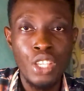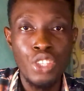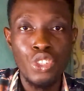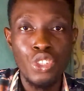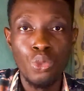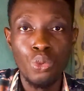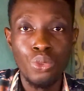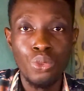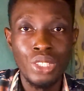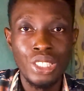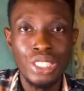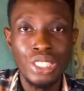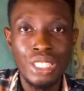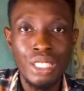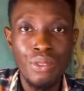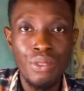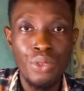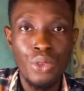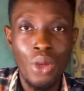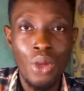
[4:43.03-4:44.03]
You will
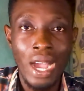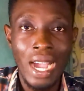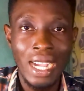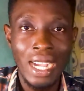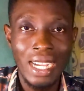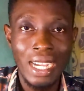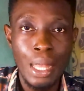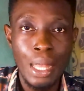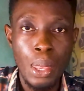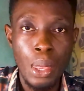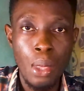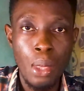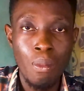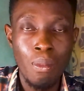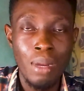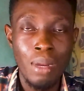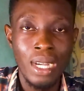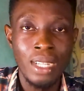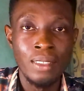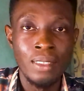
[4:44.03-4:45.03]
receive your account
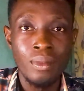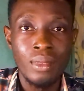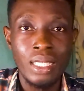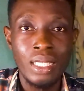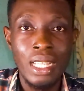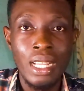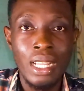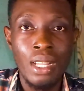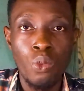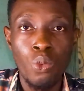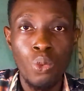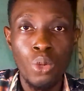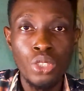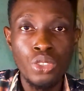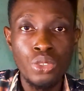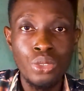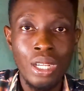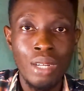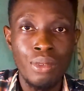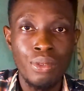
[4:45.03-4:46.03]
number. Then
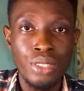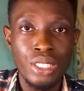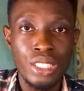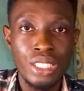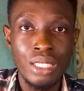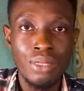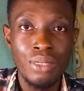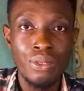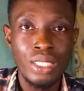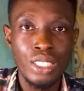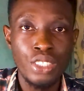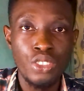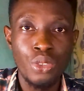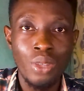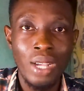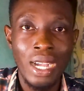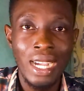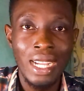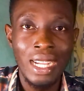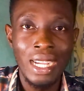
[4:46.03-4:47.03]
once you have received this
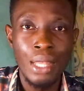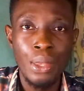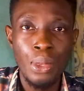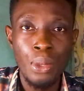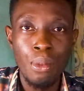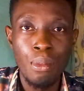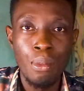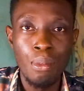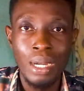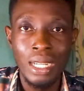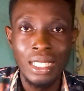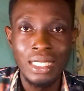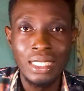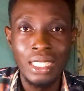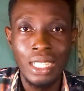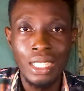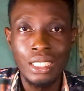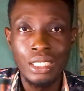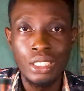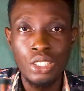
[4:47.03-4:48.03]
your account number,
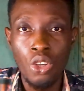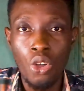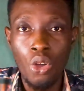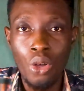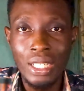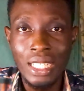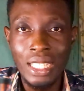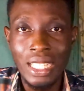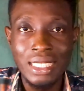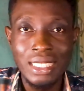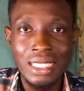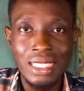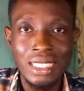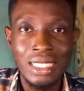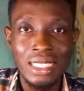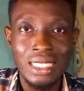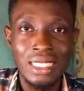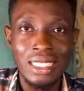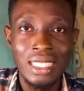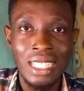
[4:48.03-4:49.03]
there is other
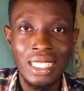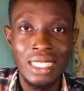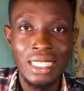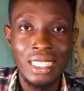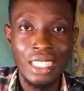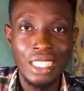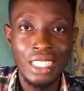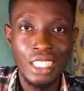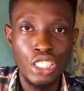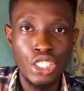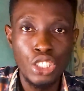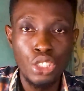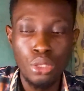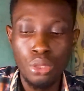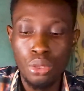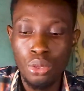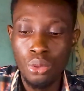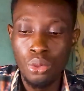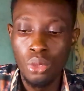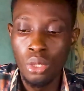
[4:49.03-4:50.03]
things that they
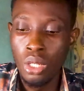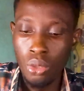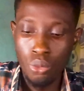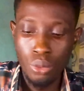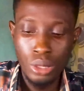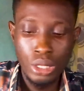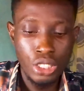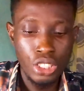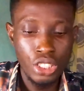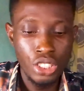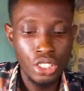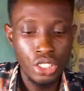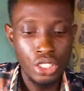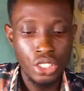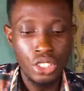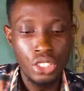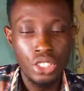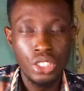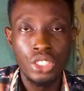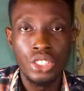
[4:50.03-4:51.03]
issue, which
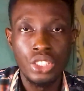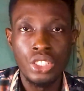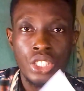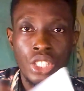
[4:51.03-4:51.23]
is